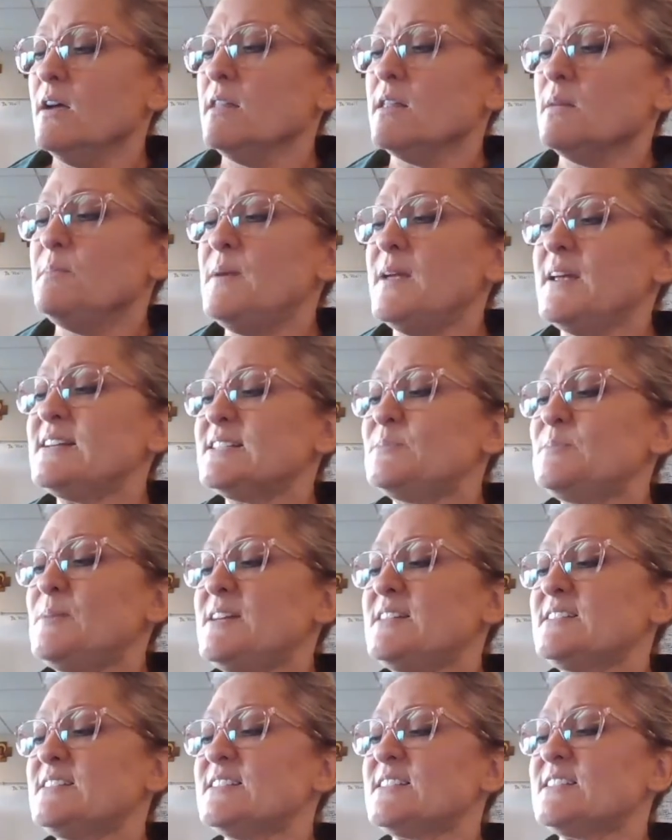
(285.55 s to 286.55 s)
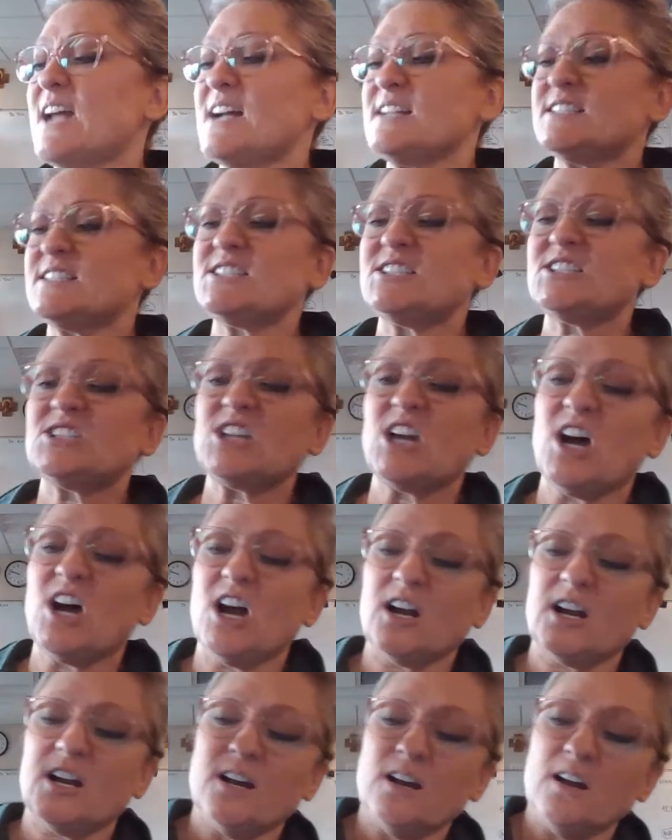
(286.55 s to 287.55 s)
The biggest pieces got
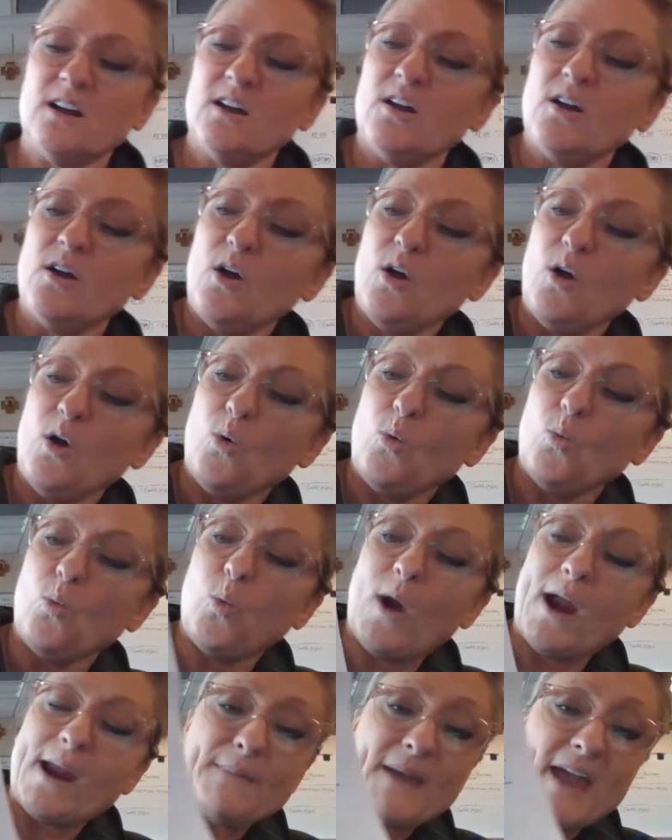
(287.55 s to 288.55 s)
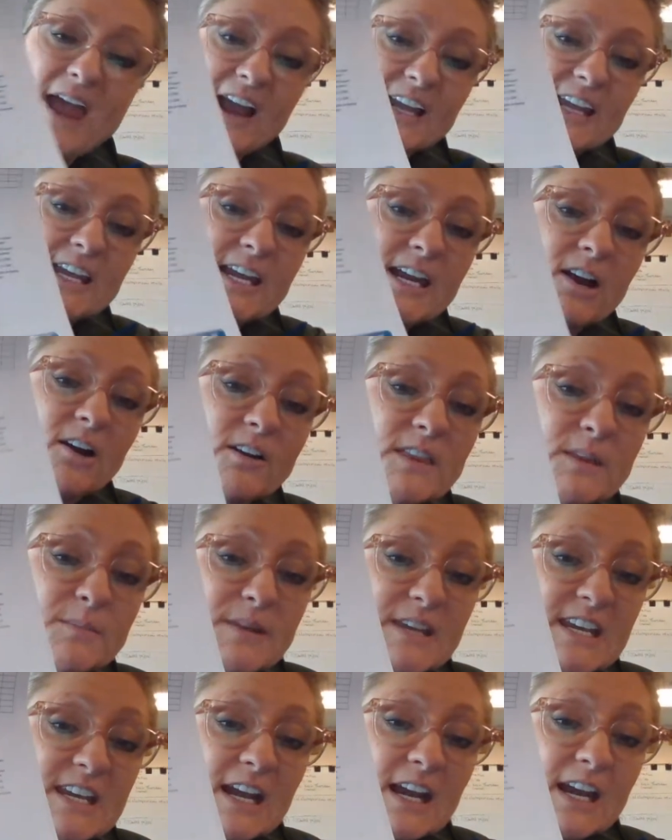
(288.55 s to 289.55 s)
stuck way back here at the
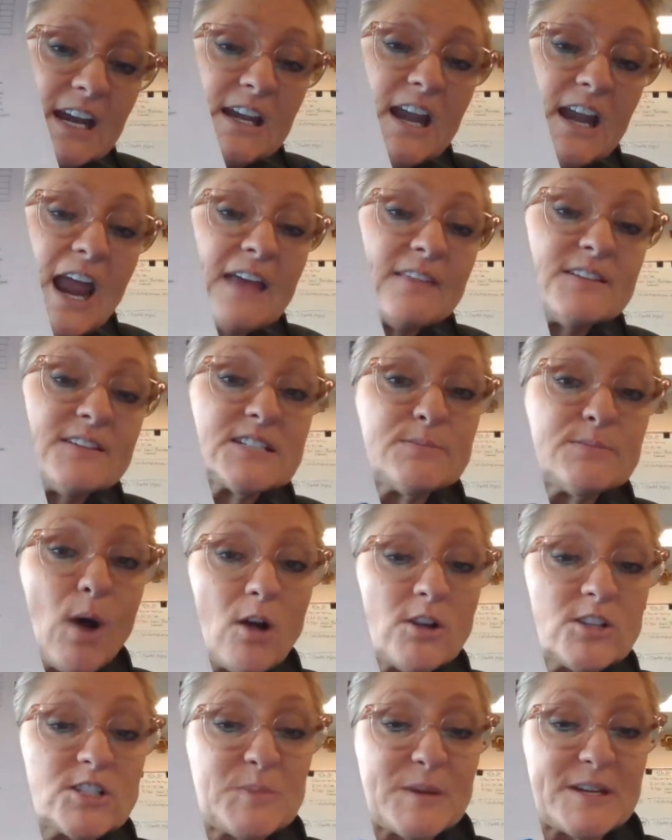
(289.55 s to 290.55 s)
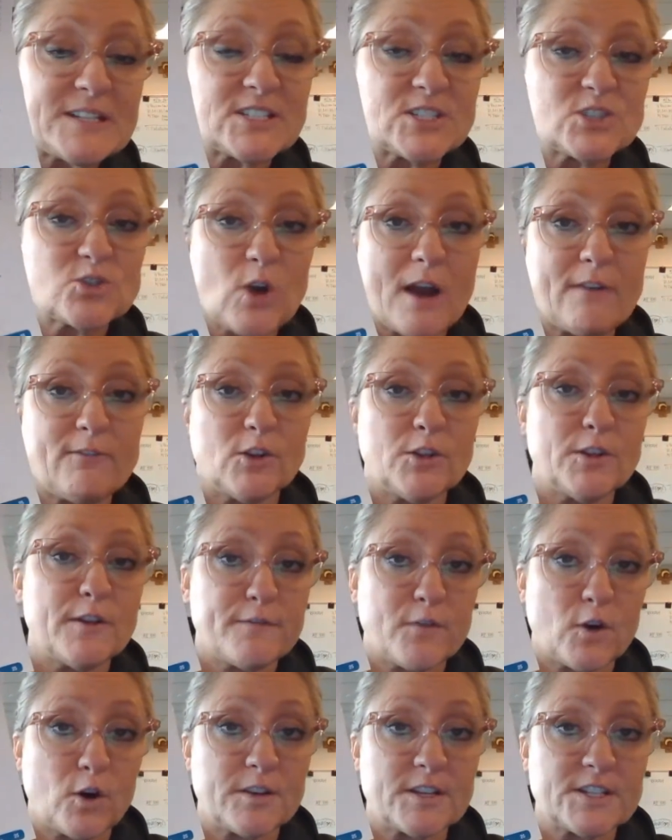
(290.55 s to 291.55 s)
beginning, and the smallest pieces traveled the
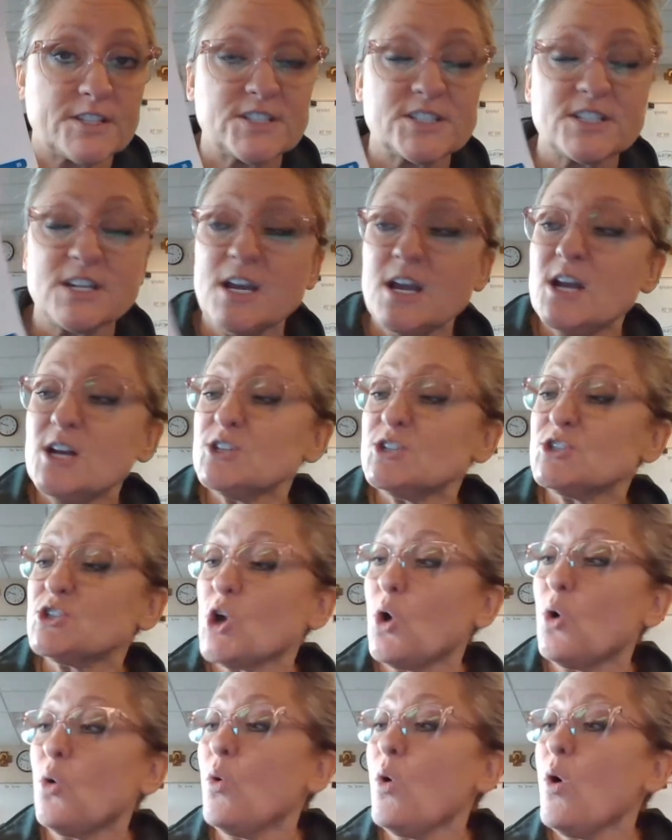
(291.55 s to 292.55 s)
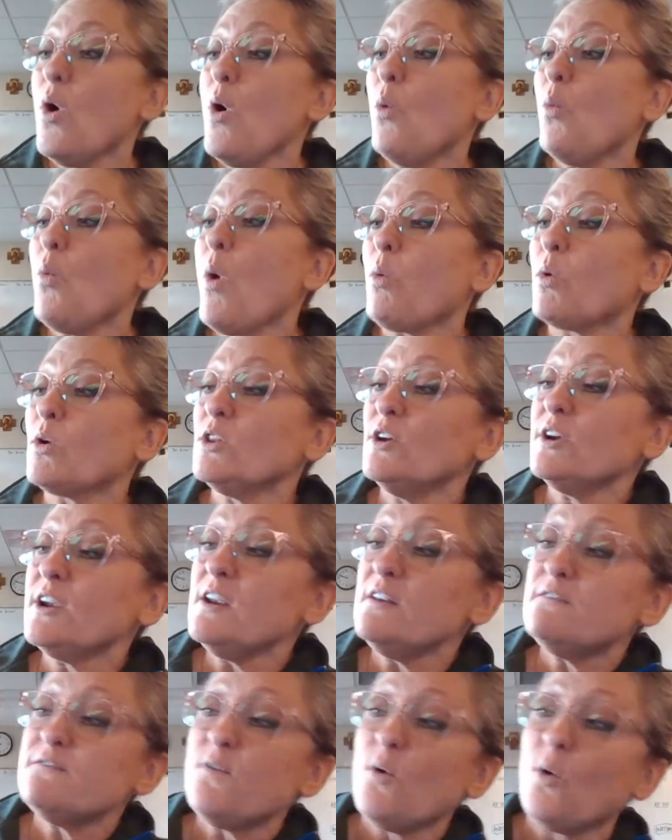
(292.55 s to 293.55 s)
furthest. So what we're
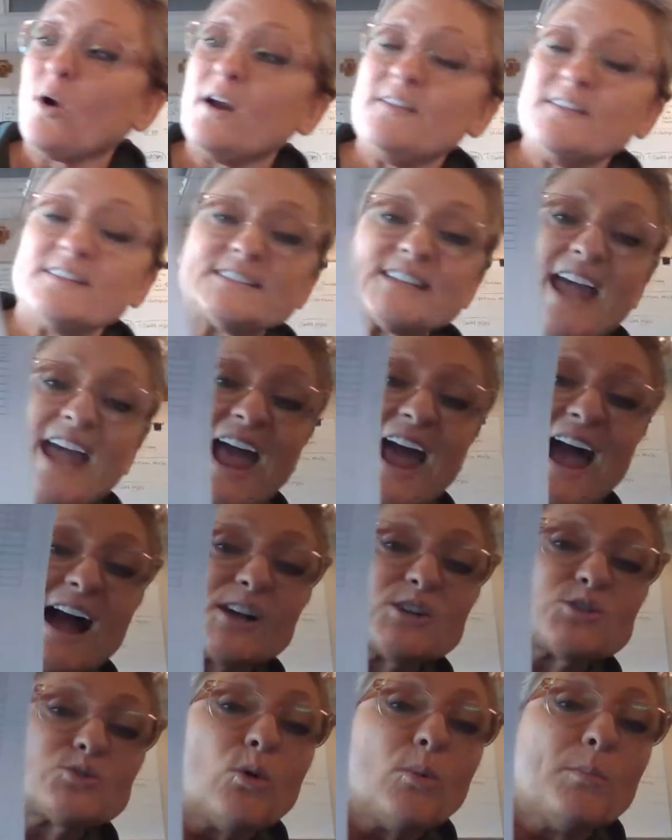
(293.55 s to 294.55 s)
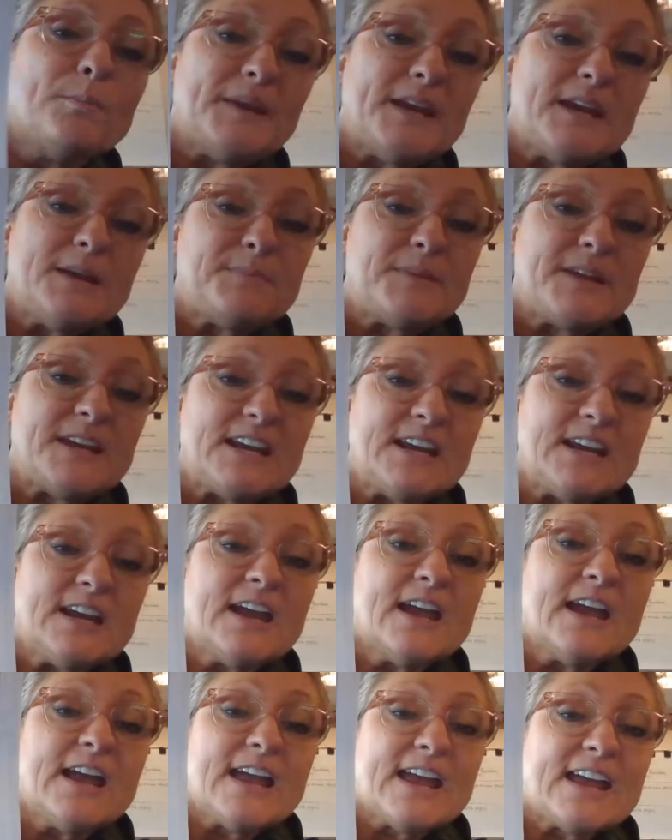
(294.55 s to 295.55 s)
looking for in this actual
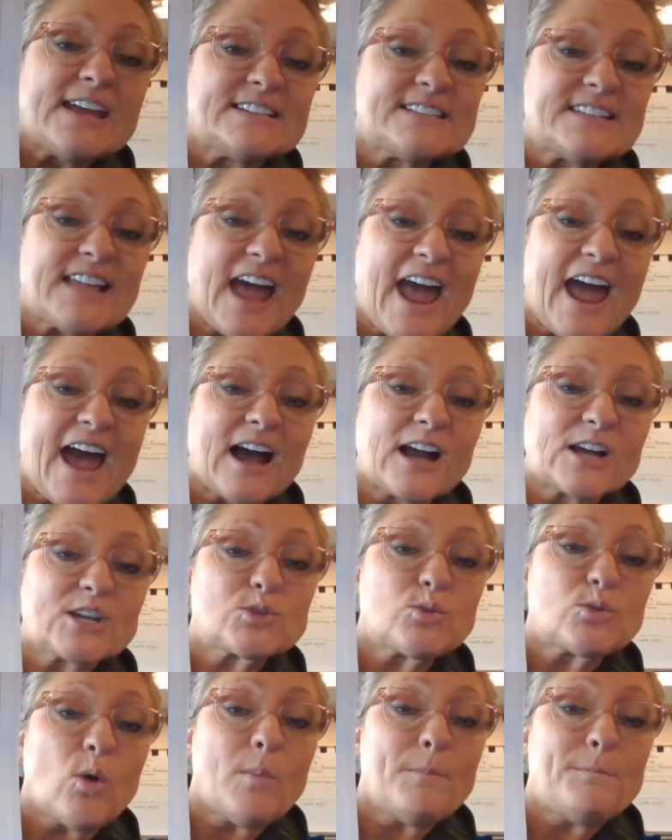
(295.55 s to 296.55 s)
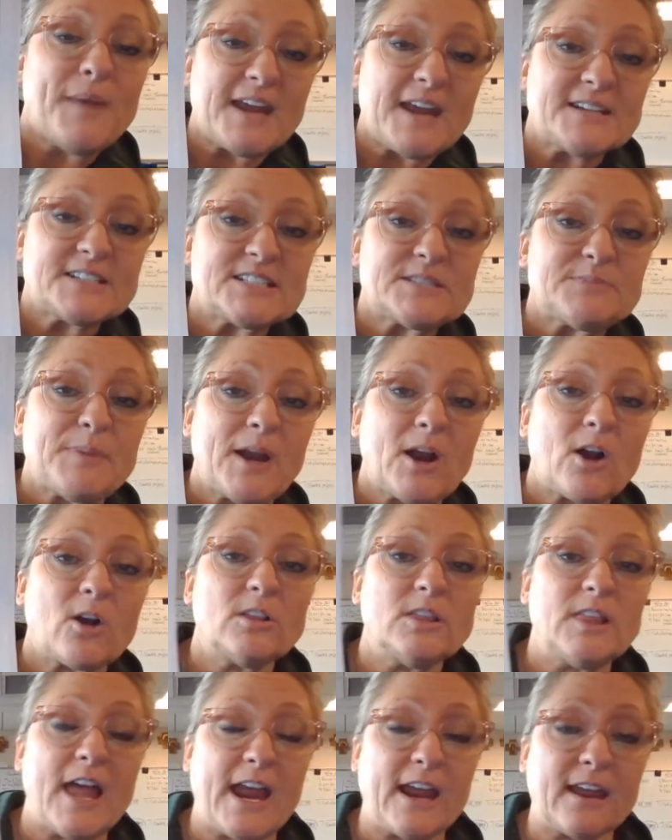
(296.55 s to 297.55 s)
BP is the actual base pair
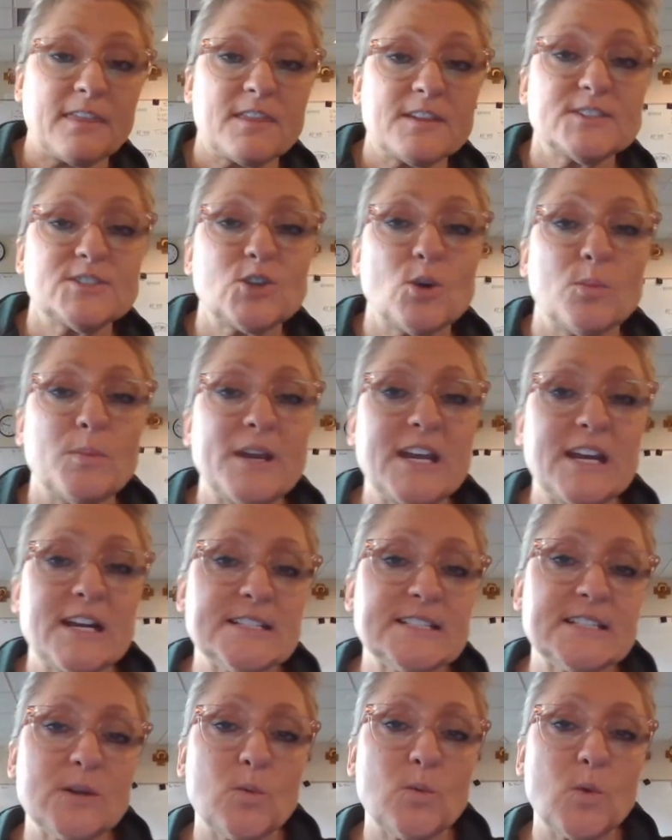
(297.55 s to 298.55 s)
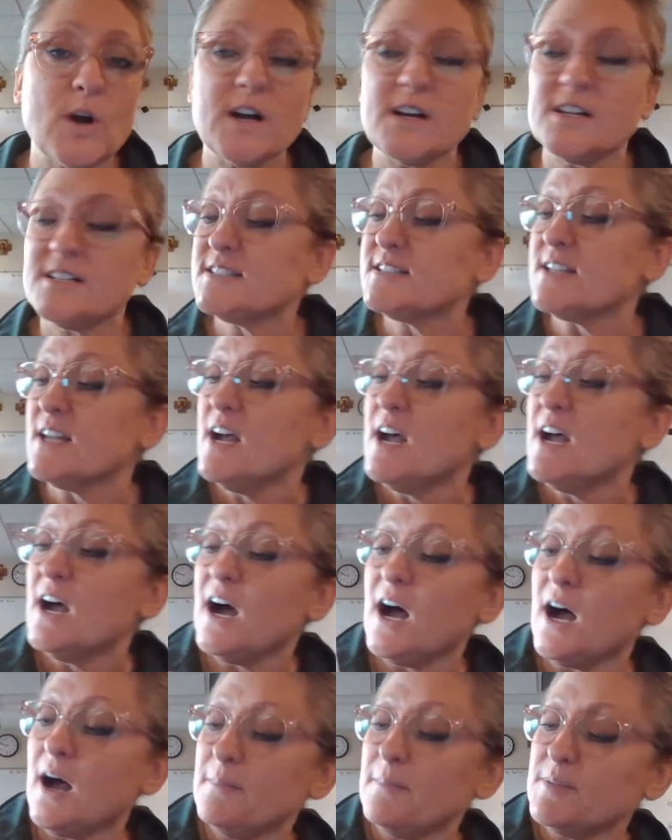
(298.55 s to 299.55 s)
length. So because it was
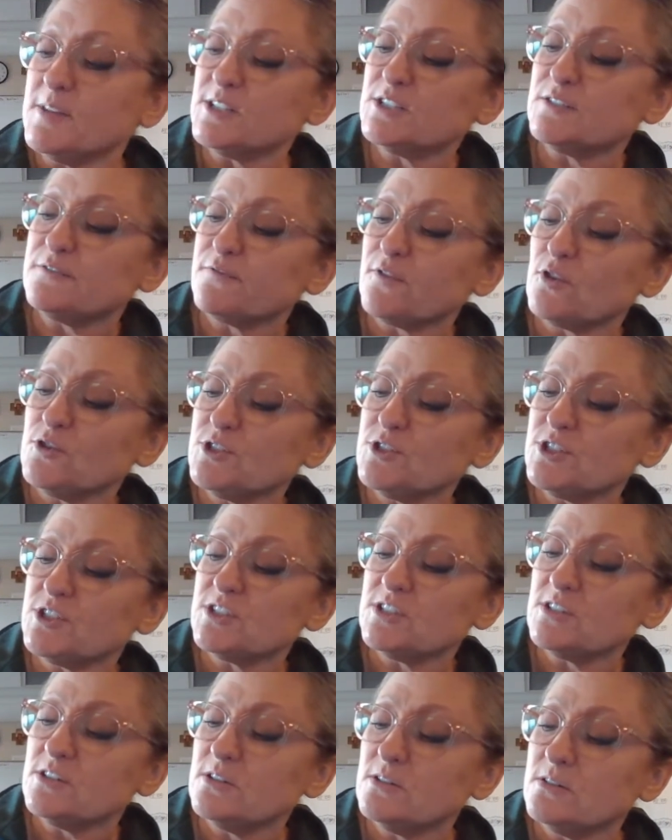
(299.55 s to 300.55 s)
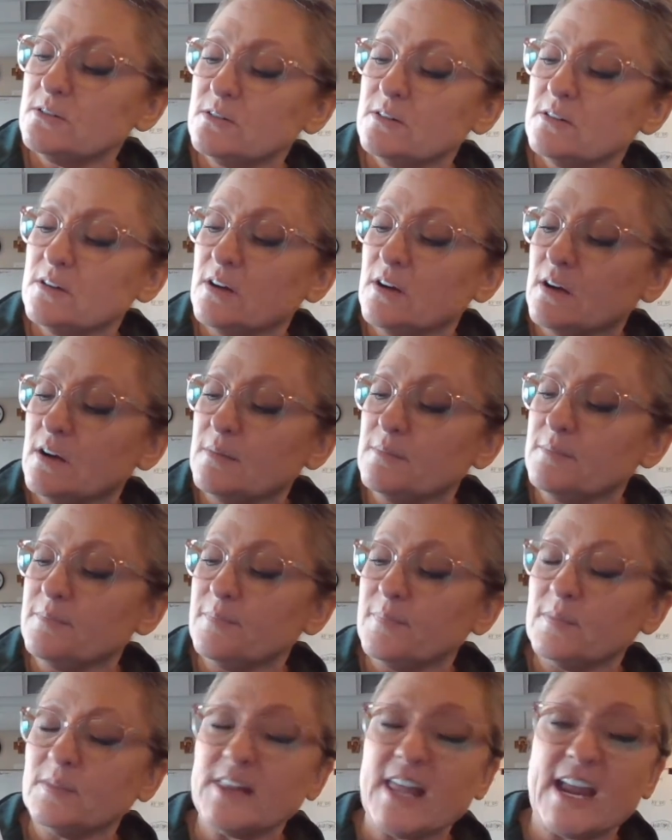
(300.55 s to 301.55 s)
this first
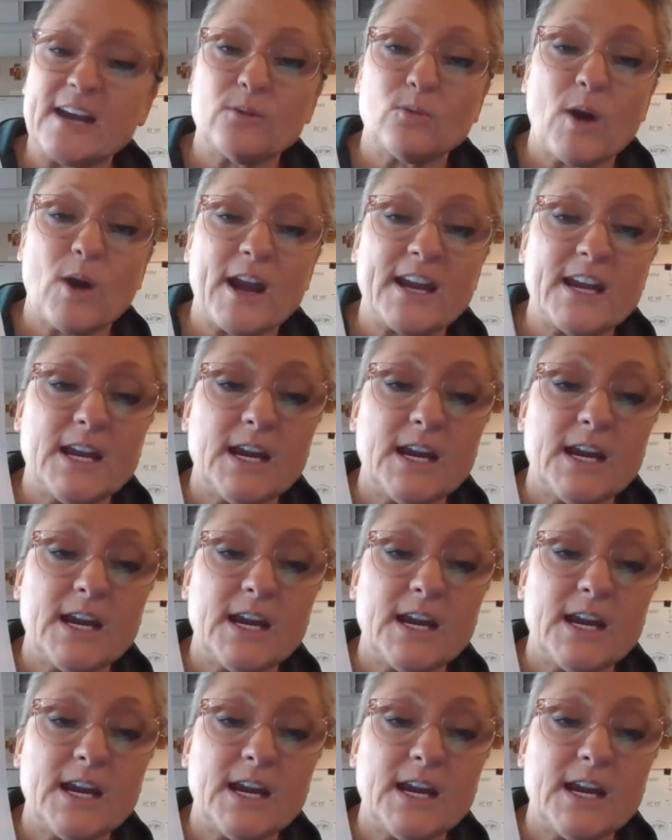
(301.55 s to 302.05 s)
lane right